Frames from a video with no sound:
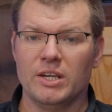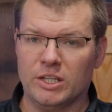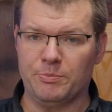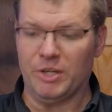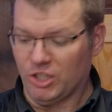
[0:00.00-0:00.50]

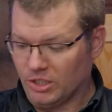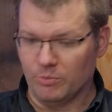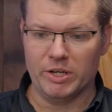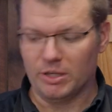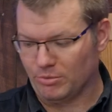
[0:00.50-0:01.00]
especially
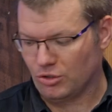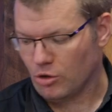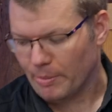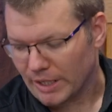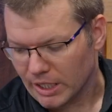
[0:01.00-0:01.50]
when I'm
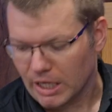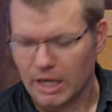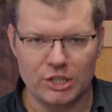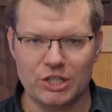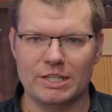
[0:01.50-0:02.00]
stropping
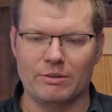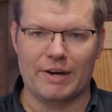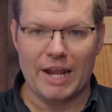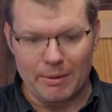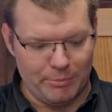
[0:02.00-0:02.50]
a chisel or
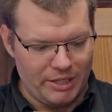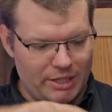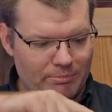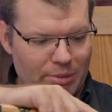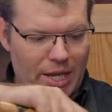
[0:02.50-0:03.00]
a hand
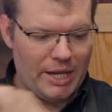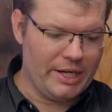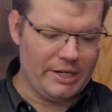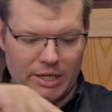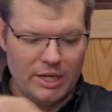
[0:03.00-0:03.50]
plane
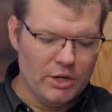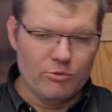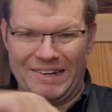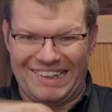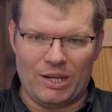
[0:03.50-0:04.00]
blade
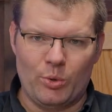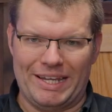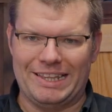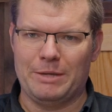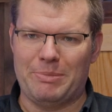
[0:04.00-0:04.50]
really
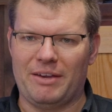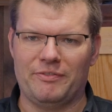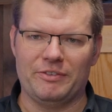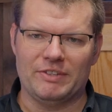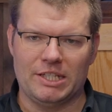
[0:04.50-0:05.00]
quickly, about
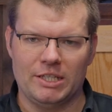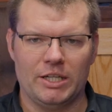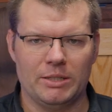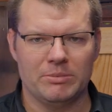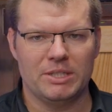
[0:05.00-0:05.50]
50
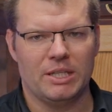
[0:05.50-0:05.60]
times.